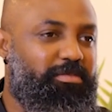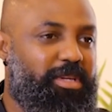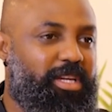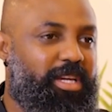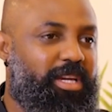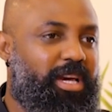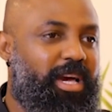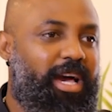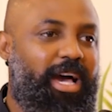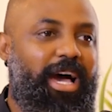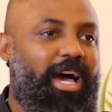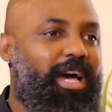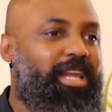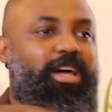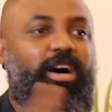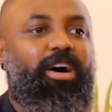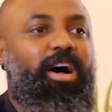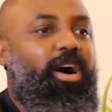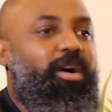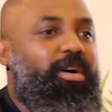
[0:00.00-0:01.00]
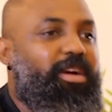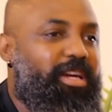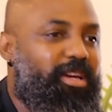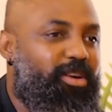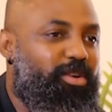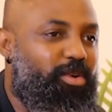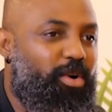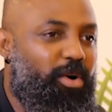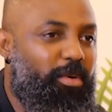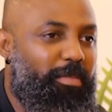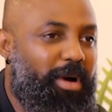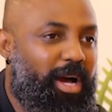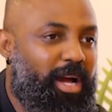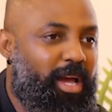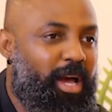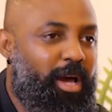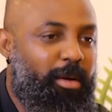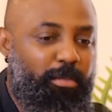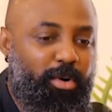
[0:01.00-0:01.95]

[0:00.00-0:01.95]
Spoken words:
me and I'll go back.